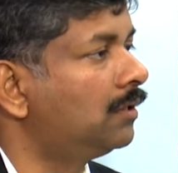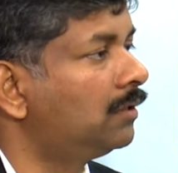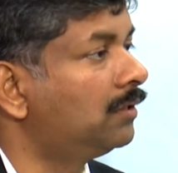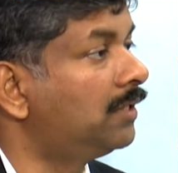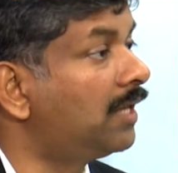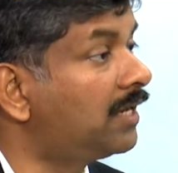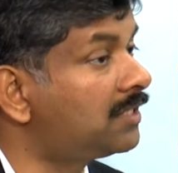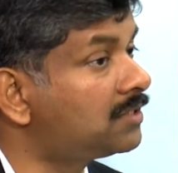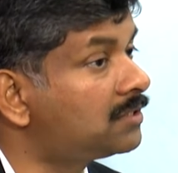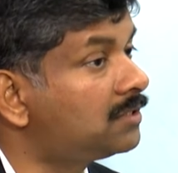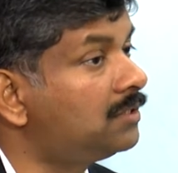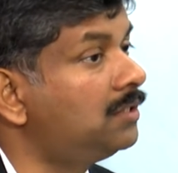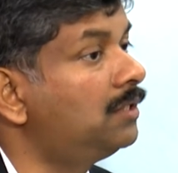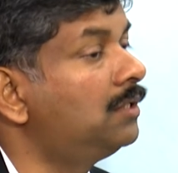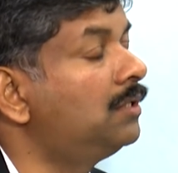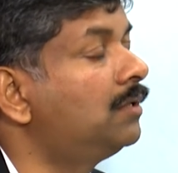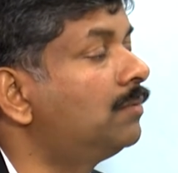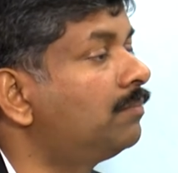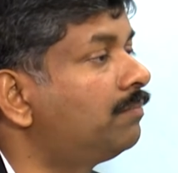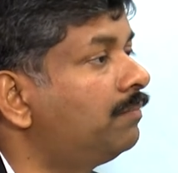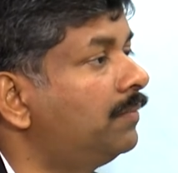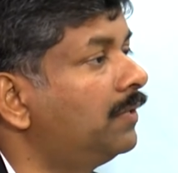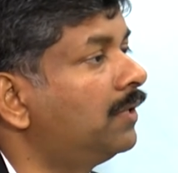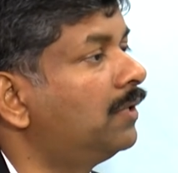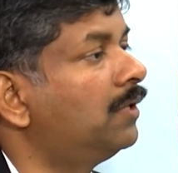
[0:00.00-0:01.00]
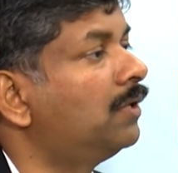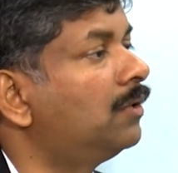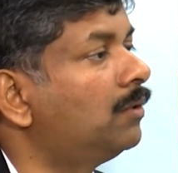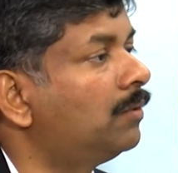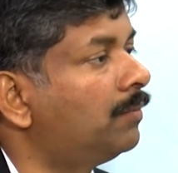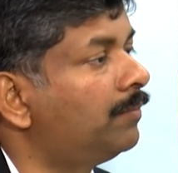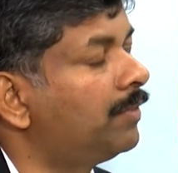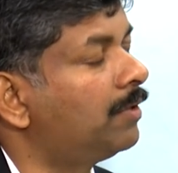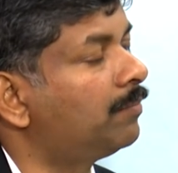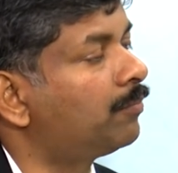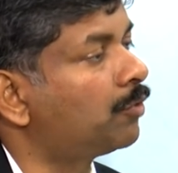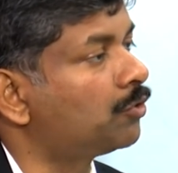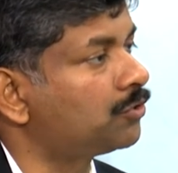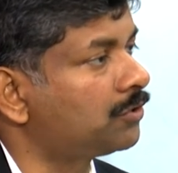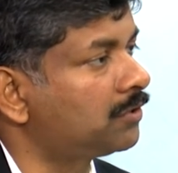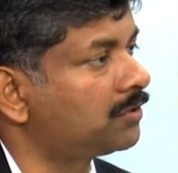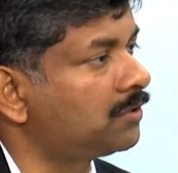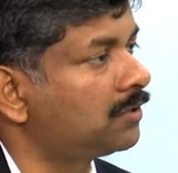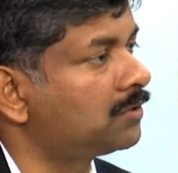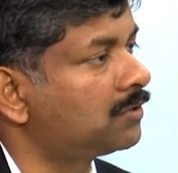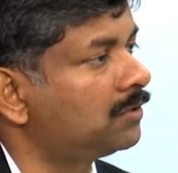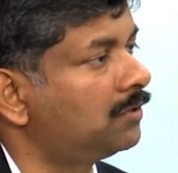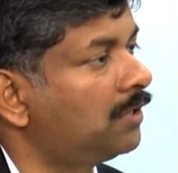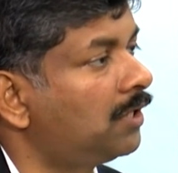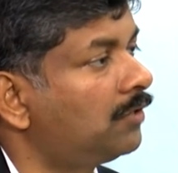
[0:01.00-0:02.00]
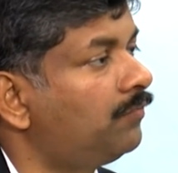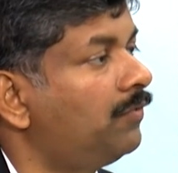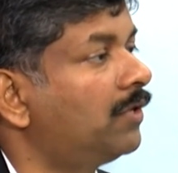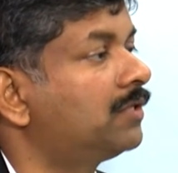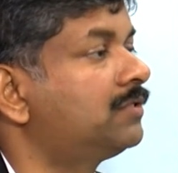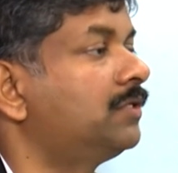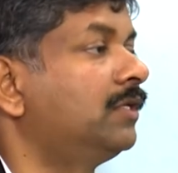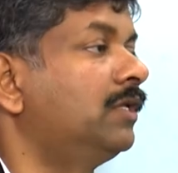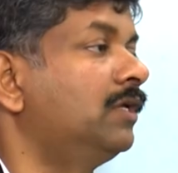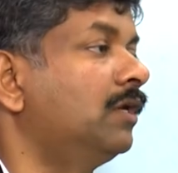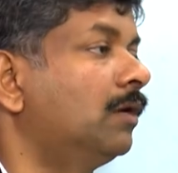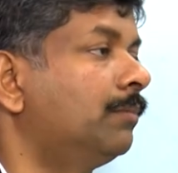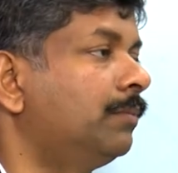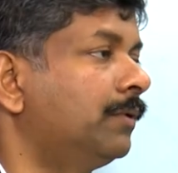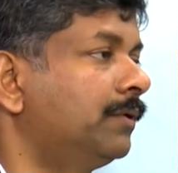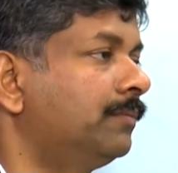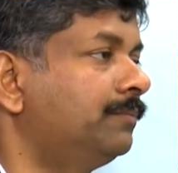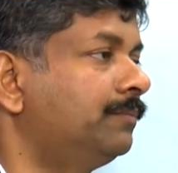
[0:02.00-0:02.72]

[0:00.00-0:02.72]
That's the, you know, processes that we are setting up.